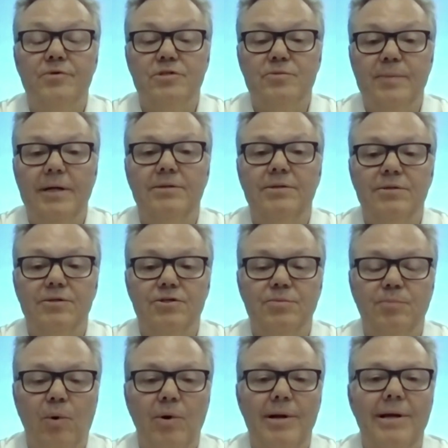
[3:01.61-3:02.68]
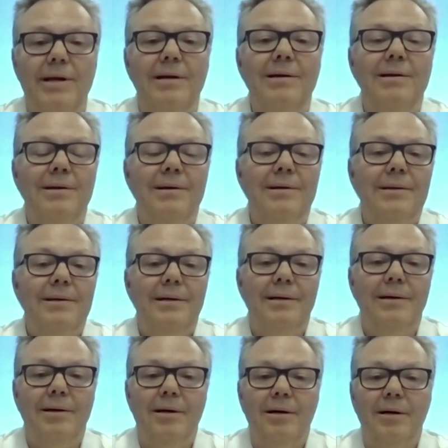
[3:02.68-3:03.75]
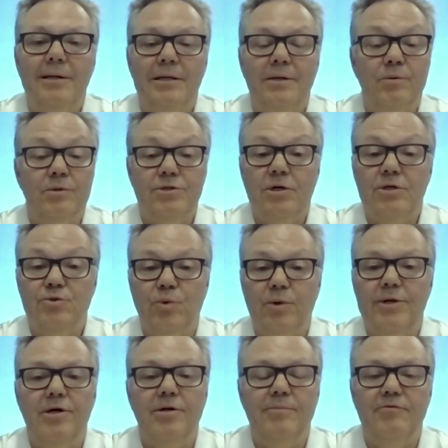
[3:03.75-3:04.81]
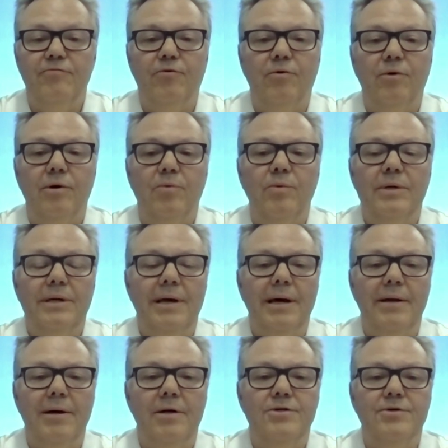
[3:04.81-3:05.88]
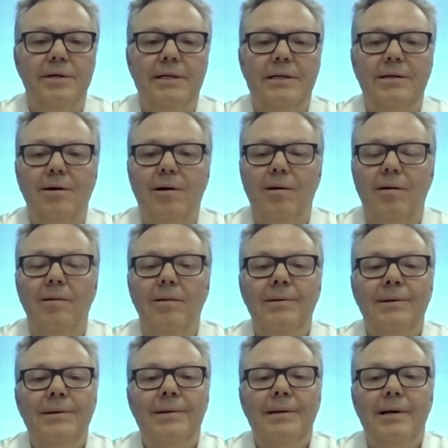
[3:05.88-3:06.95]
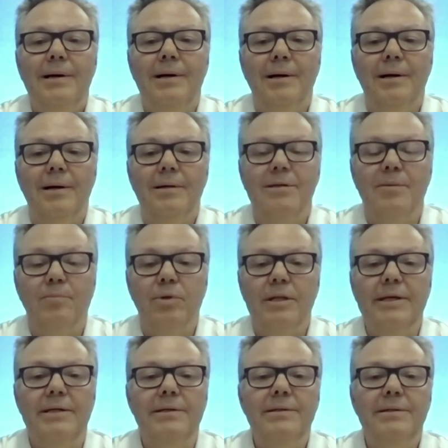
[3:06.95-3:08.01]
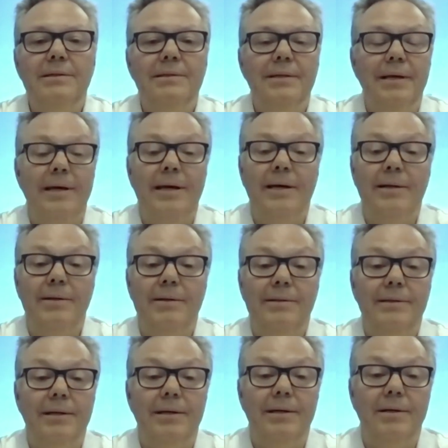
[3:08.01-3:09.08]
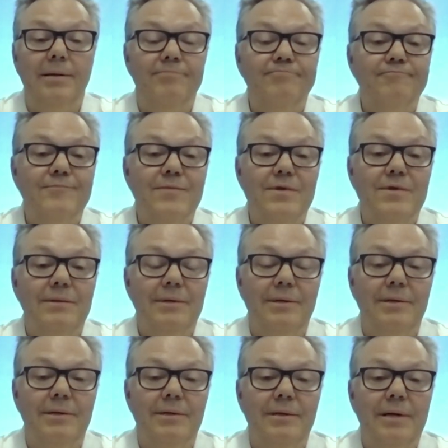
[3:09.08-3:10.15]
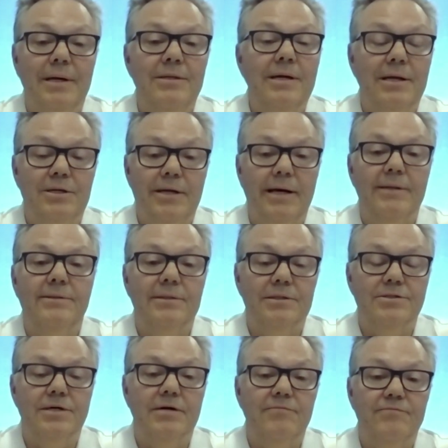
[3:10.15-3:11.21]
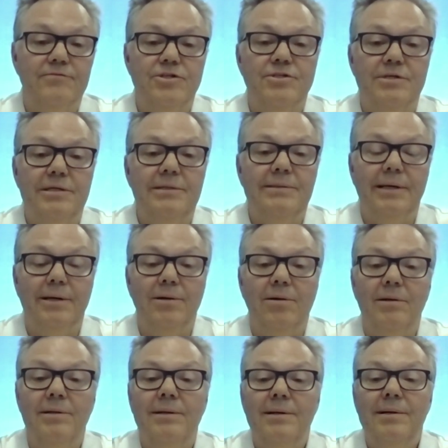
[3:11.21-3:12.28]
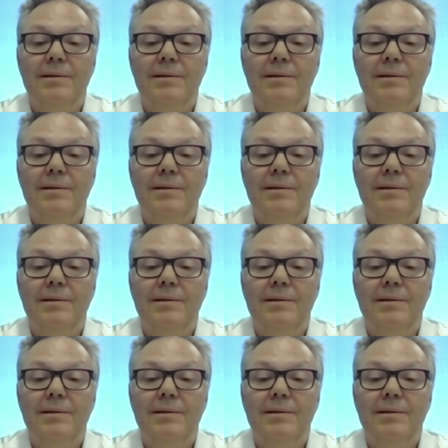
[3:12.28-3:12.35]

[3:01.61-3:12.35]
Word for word: respect to this morning, it was on Twitter before we had our trade call completed and uh, and, and yet, as I've just detailed,